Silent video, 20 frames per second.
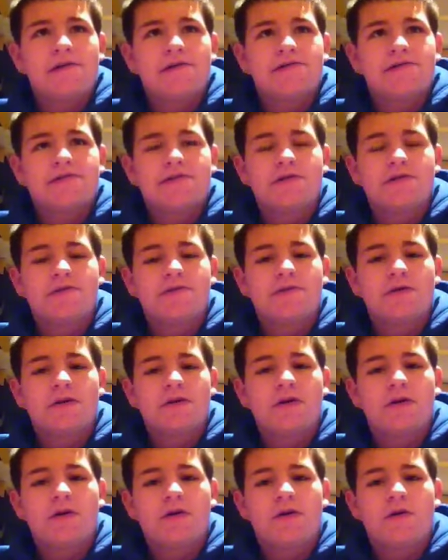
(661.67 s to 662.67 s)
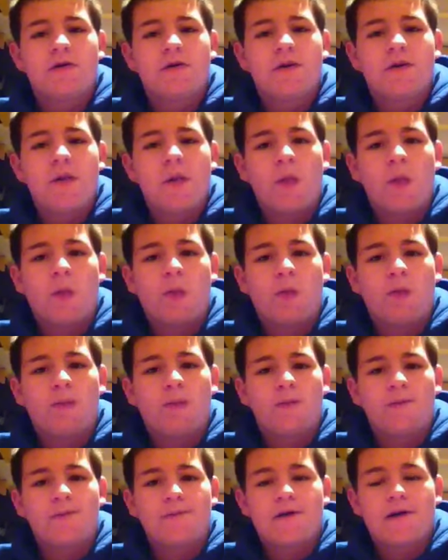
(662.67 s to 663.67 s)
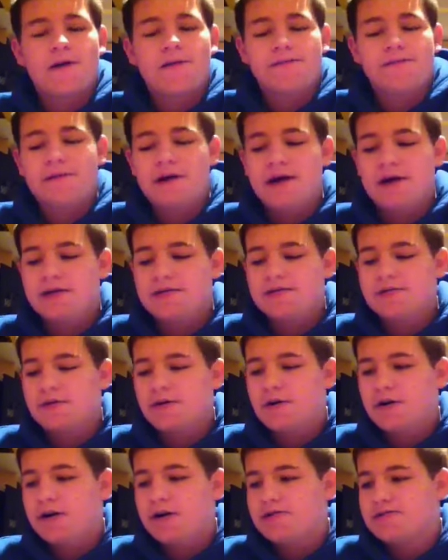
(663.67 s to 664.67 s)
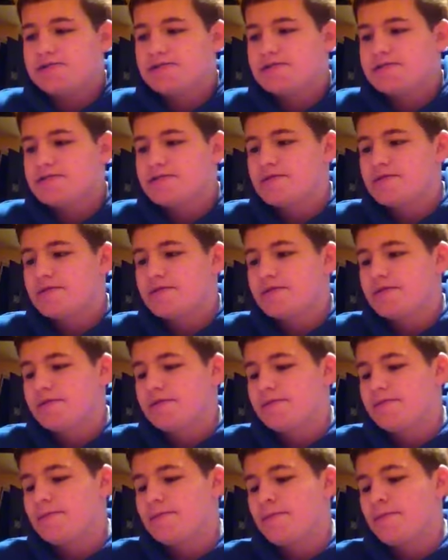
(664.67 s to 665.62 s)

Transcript: so we're all riding back to our houses in my